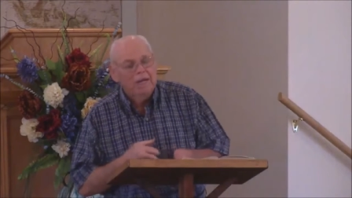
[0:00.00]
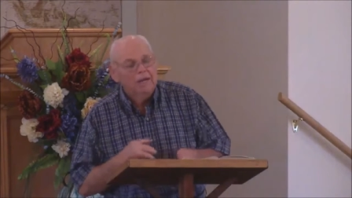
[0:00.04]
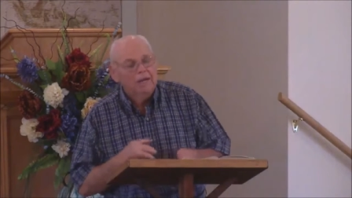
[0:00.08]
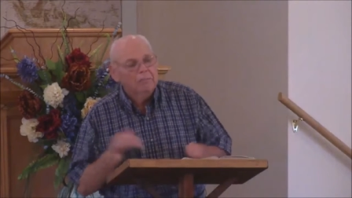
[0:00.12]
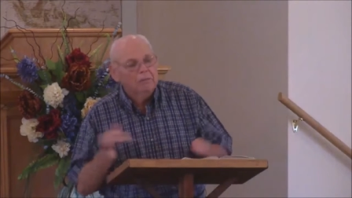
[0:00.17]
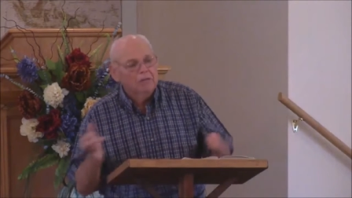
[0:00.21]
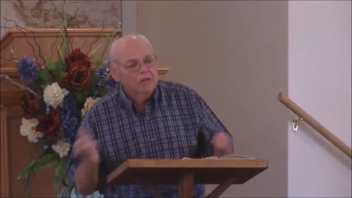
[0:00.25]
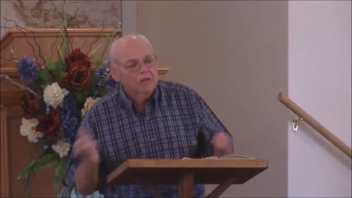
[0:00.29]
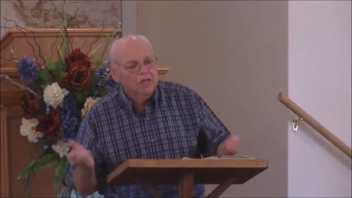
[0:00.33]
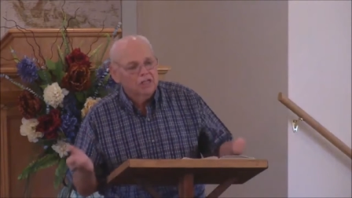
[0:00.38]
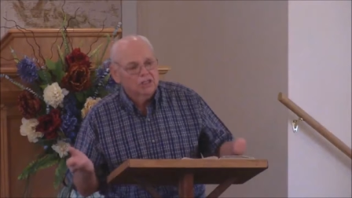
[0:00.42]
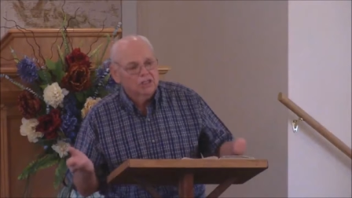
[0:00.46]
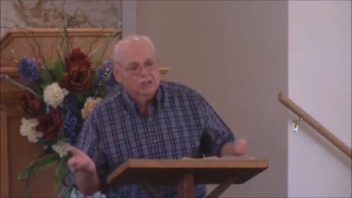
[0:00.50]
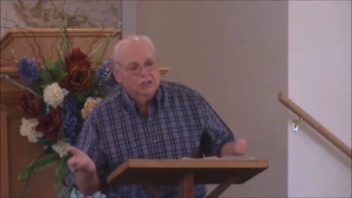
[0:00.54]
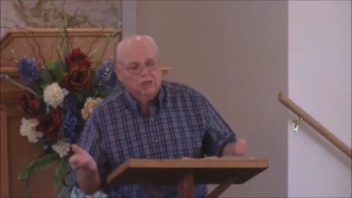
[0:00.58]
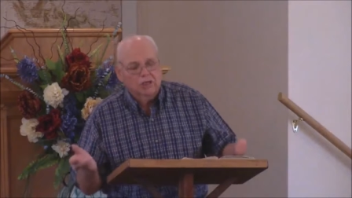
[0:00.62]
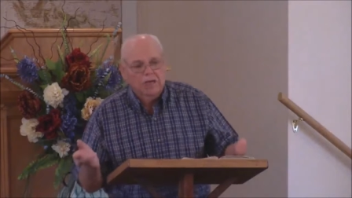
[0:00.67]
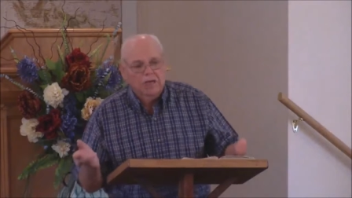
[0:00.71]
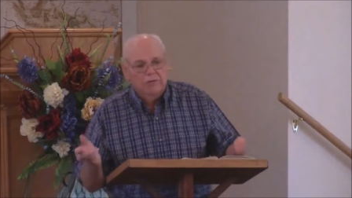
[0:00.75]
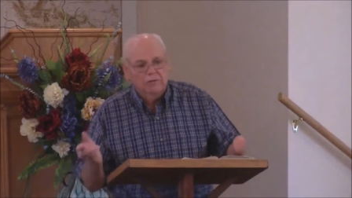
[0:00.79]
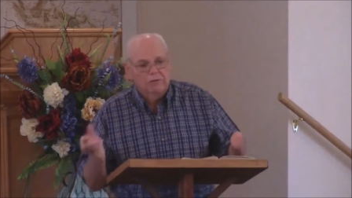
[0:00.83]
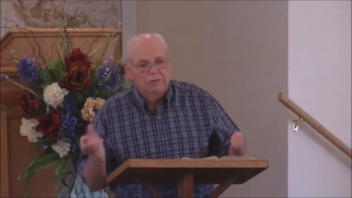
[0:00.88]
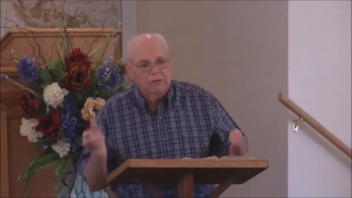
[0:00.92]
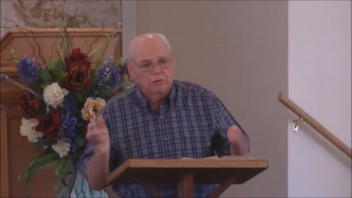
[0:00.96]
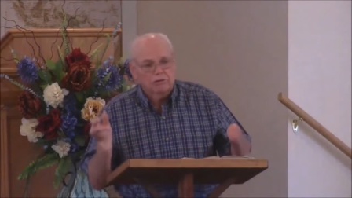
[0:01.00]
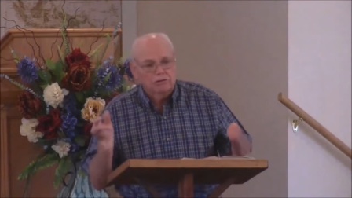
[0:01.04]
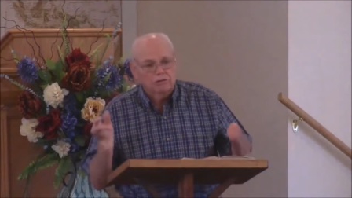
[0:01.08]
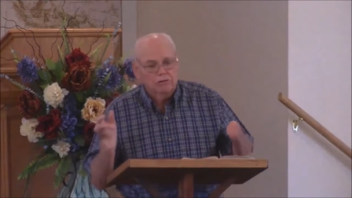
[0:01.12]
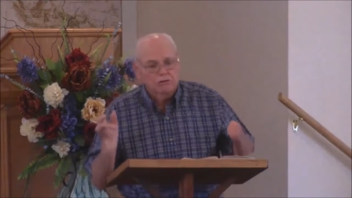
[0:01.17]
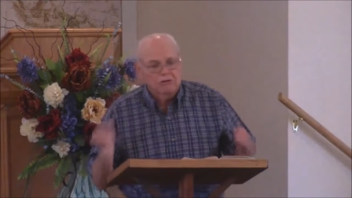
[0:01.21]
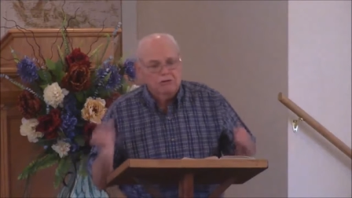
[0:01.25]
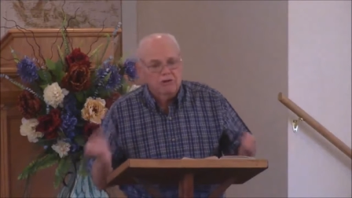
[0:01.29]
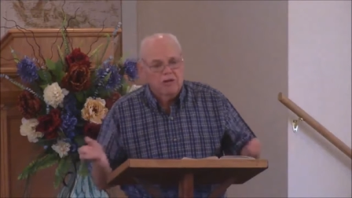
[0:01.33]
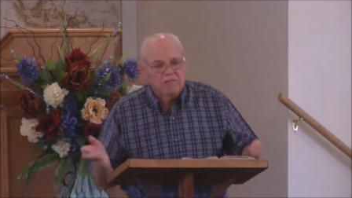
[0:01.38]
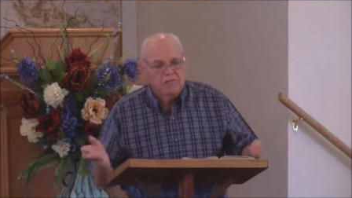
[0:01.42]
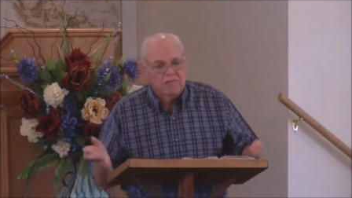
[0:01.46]
But listen, there's
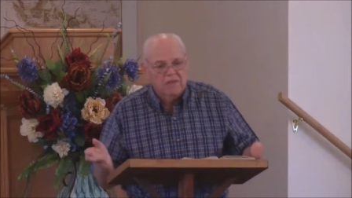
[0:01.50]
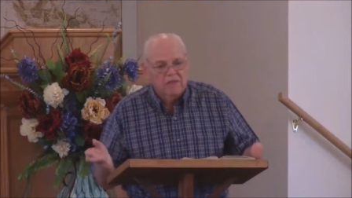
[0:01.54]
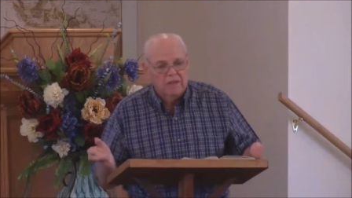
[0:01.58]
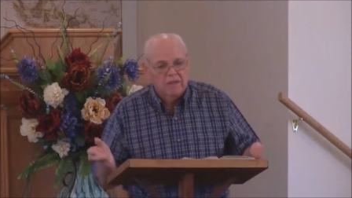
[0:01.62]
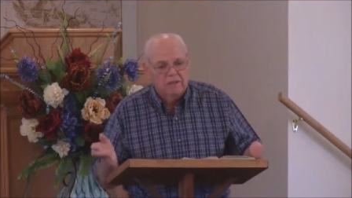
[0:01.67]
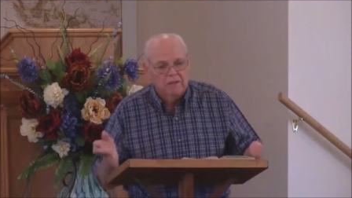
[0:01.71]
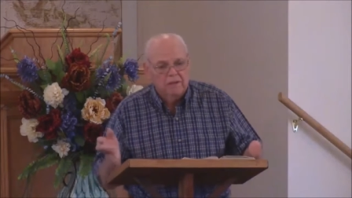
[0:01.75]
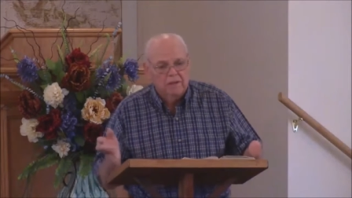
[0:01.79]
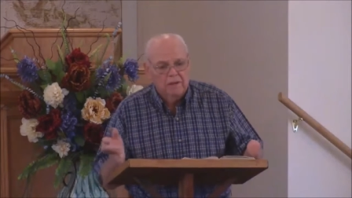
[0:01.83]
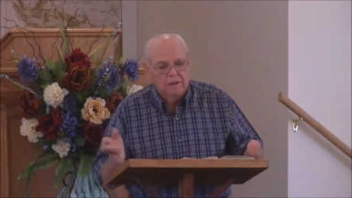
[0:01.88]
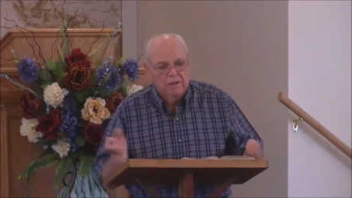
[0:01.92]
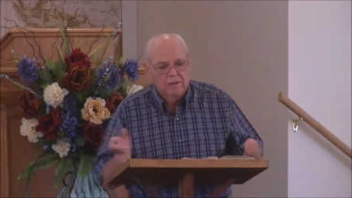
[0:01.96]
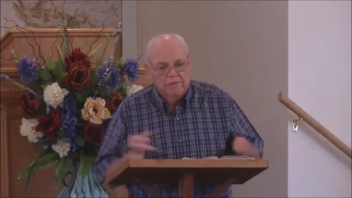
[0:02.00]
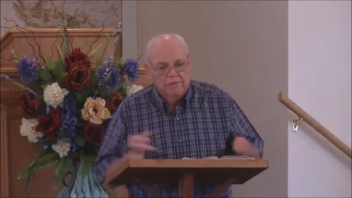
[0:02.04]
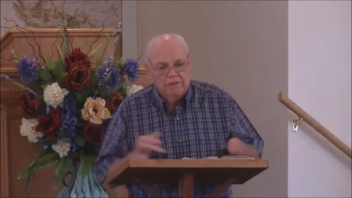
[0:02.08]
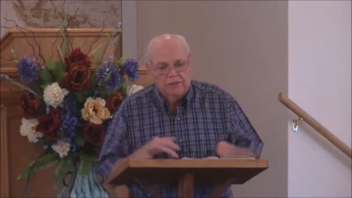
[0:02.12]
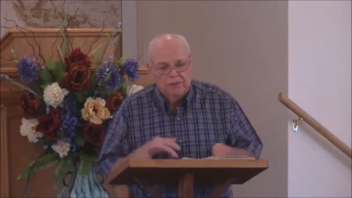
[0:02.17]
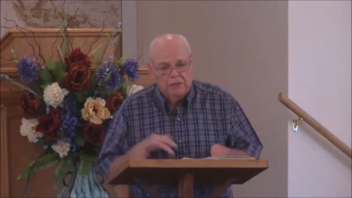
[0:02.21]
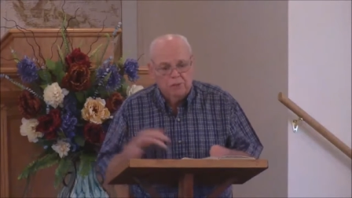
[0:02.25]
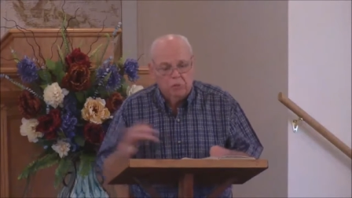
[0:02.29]
nothing that the